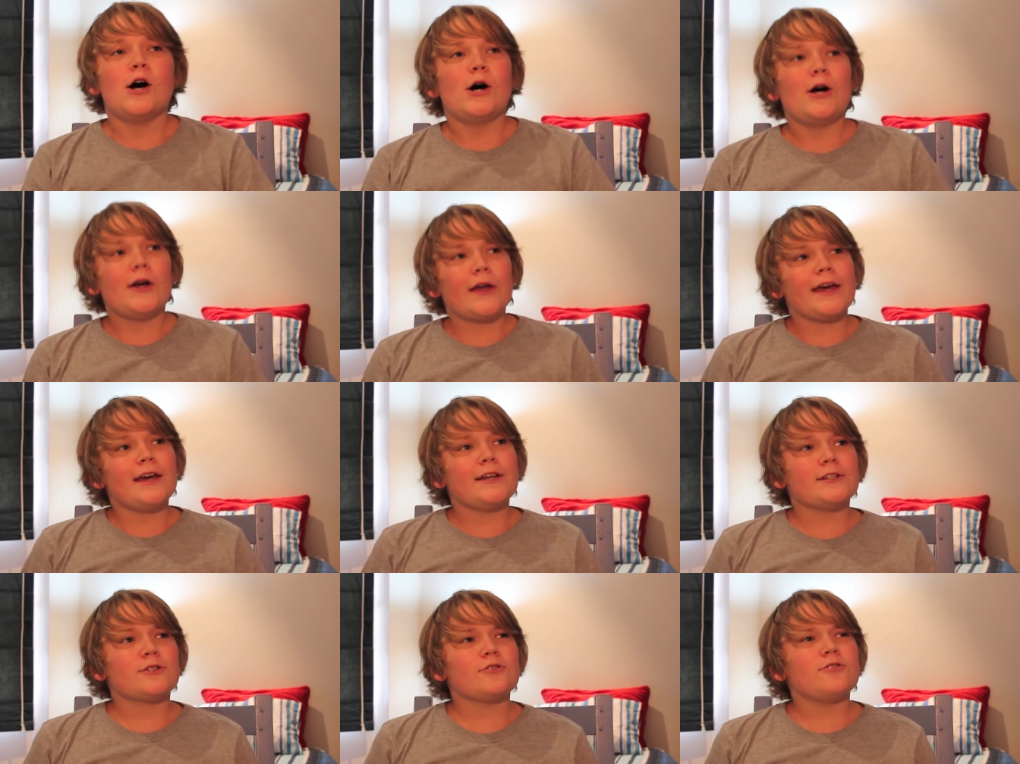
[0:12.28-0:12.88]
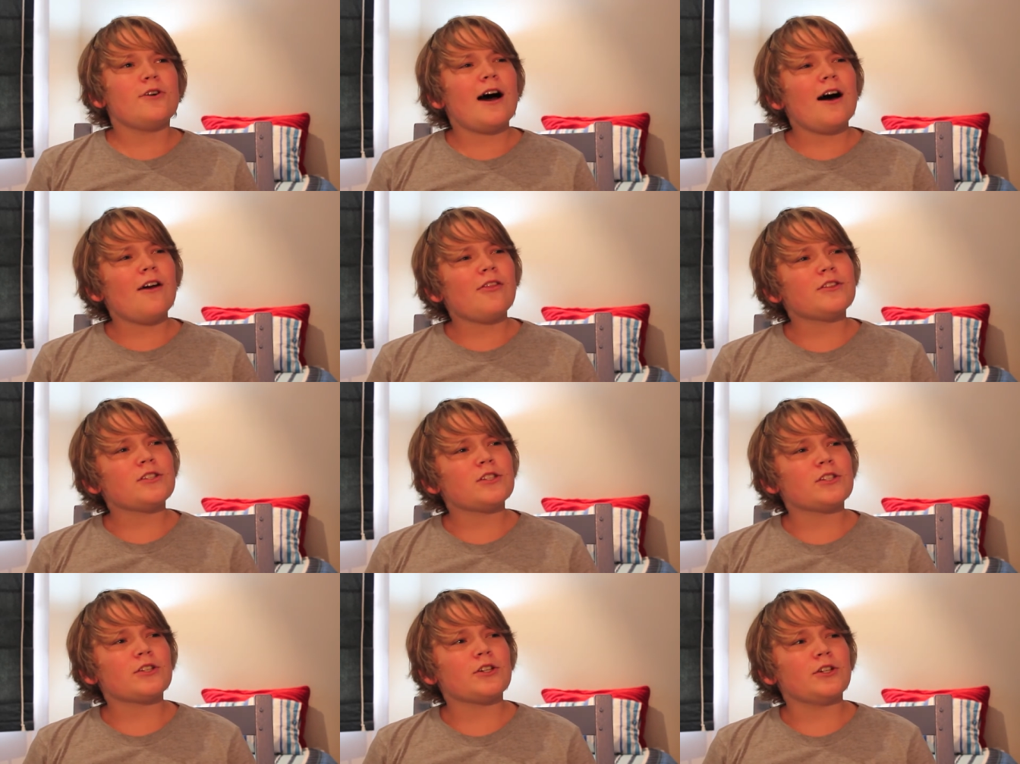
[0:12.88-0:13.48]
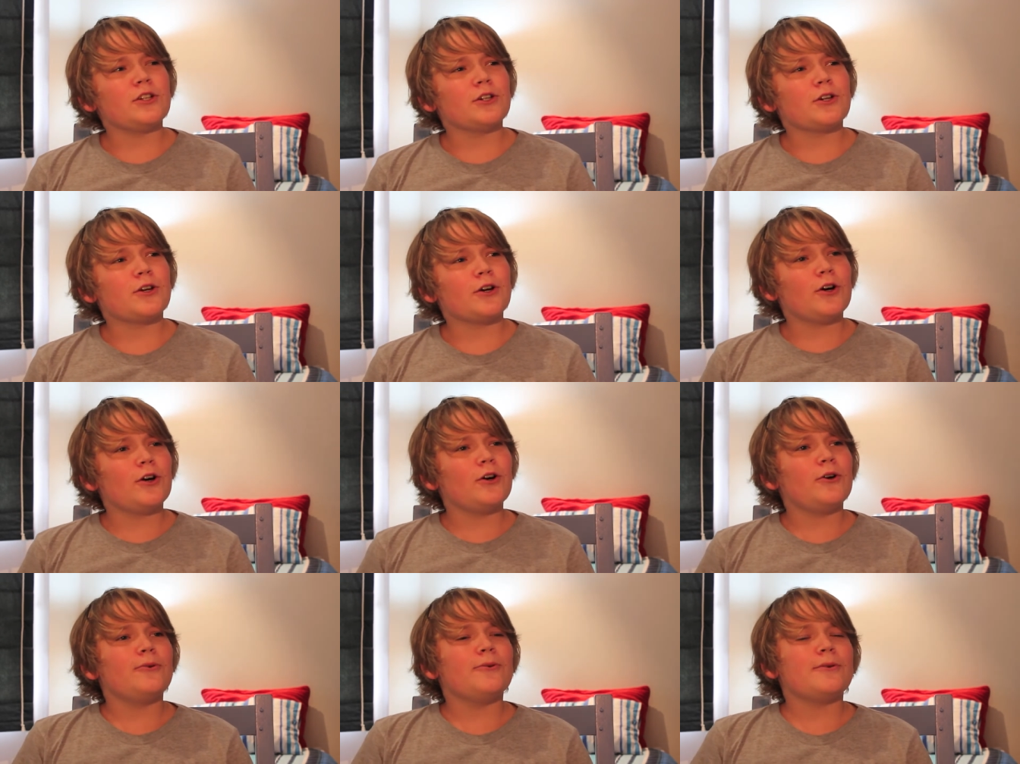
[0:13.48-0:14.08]
Okay, so how this is gonna
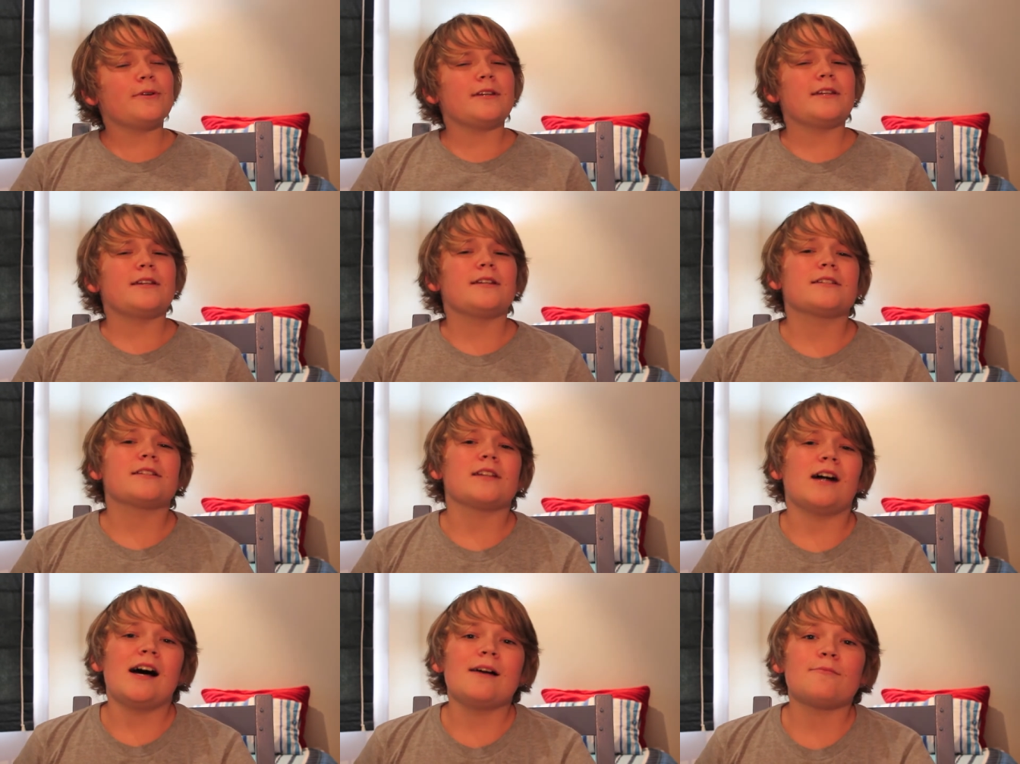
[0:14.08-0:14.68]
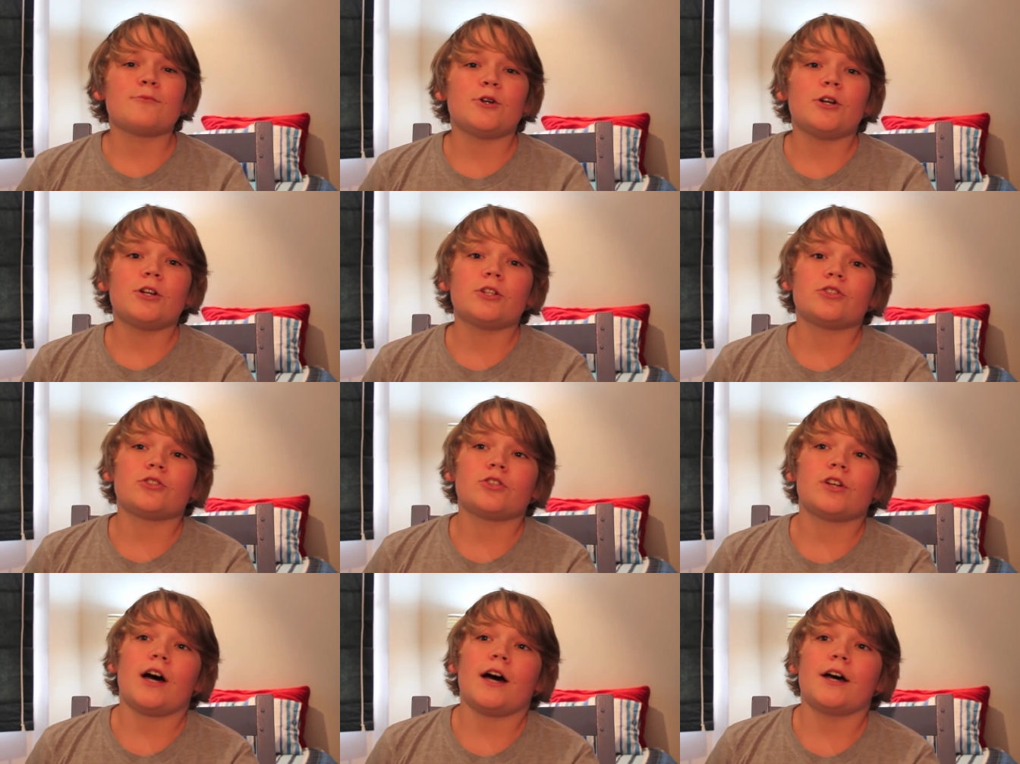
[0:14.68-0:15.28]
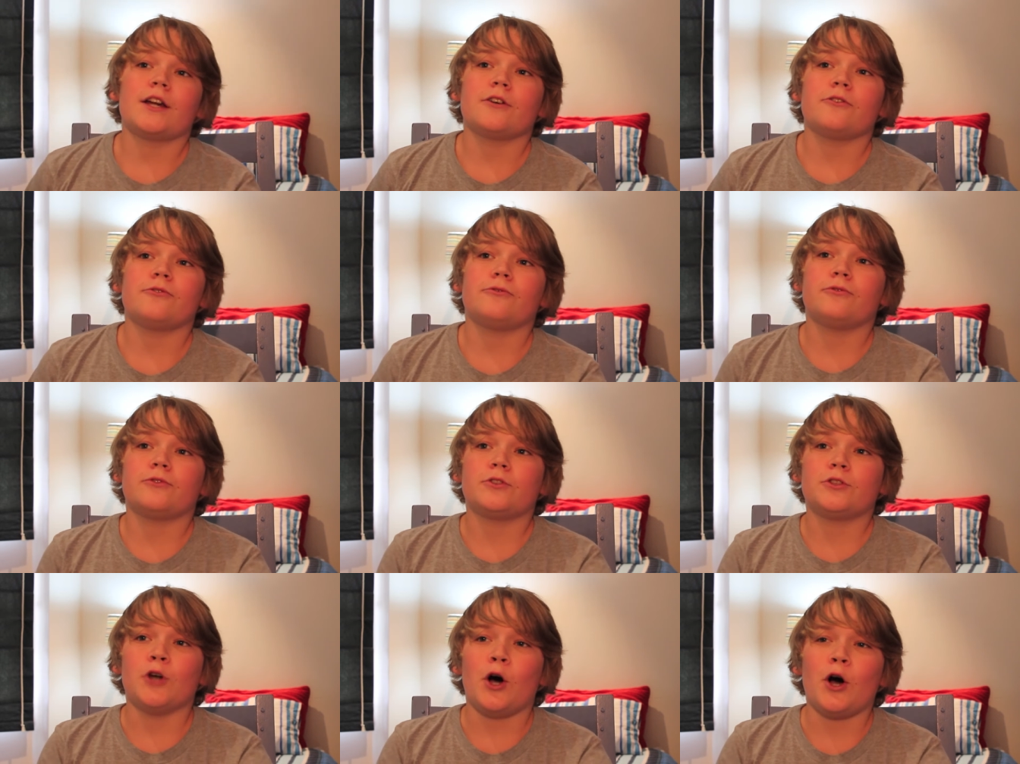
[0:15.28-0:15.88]
go is I'm going to kind of
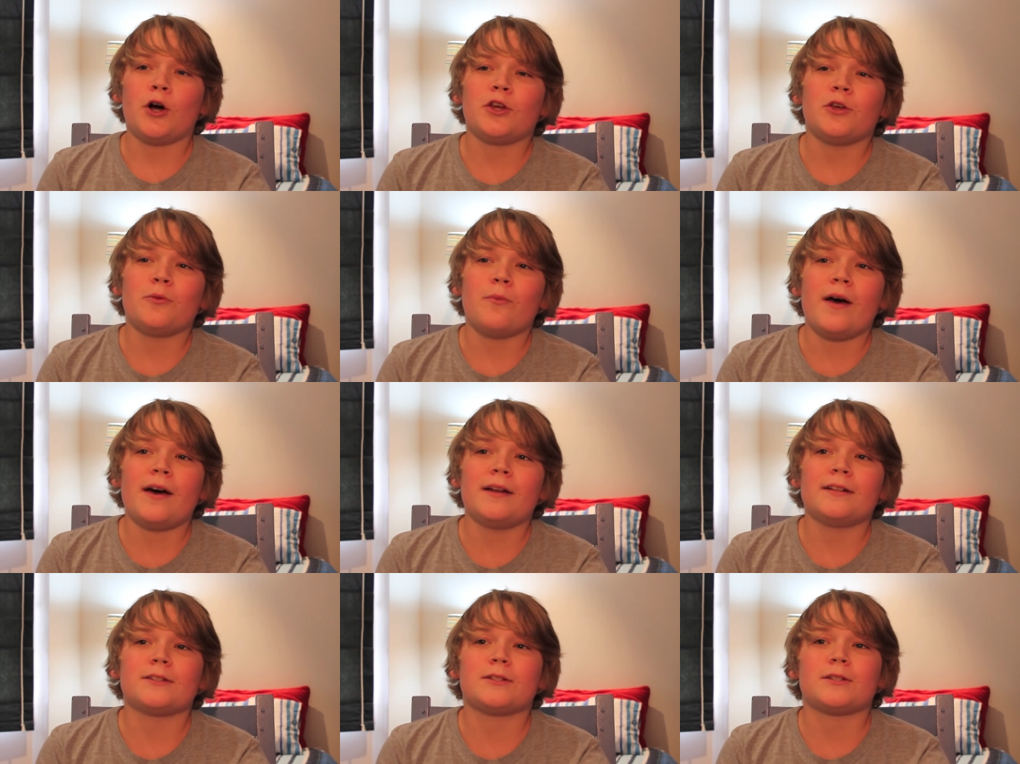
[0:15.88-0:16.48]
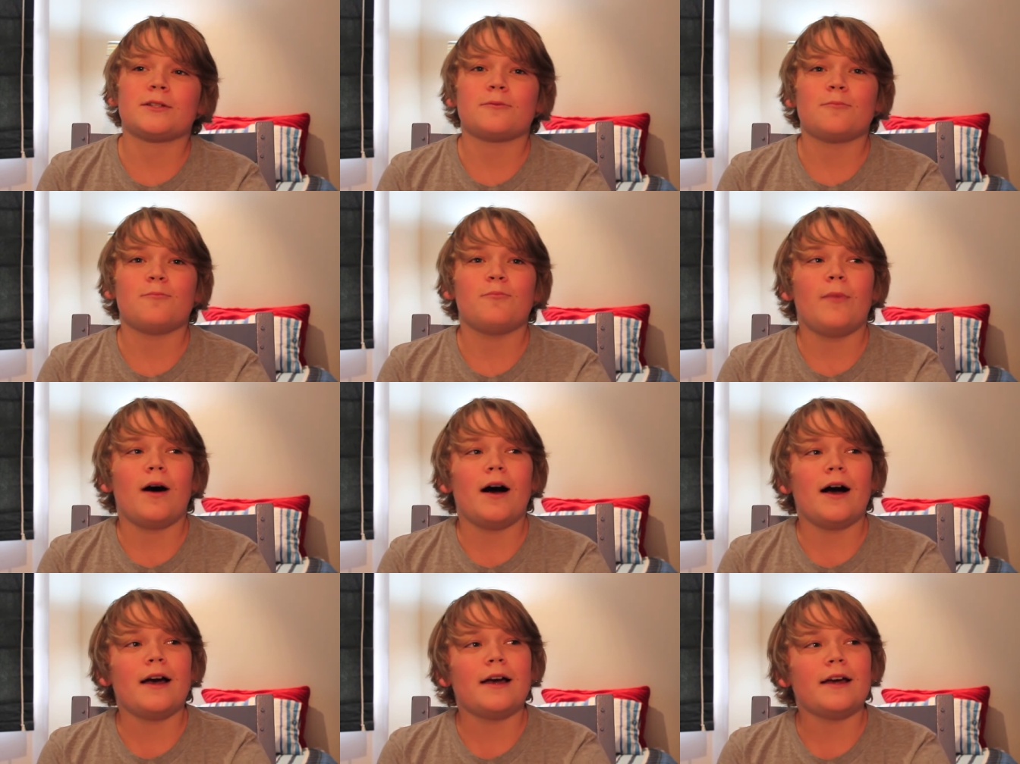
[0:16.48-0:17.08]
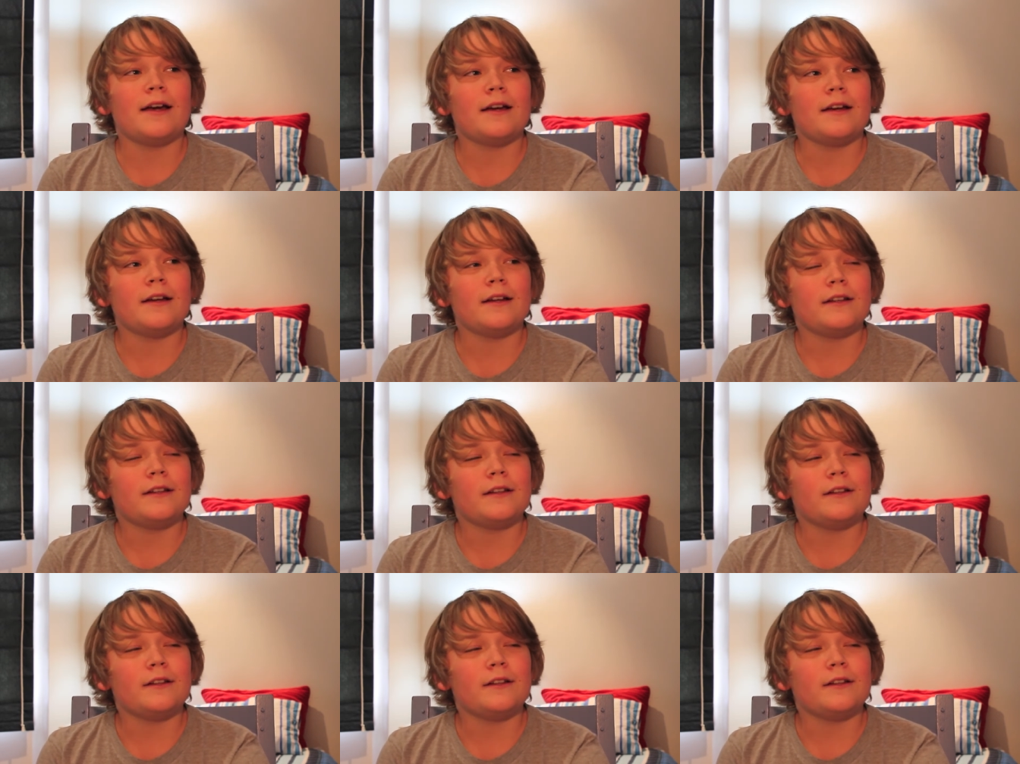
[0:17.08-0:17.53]
document my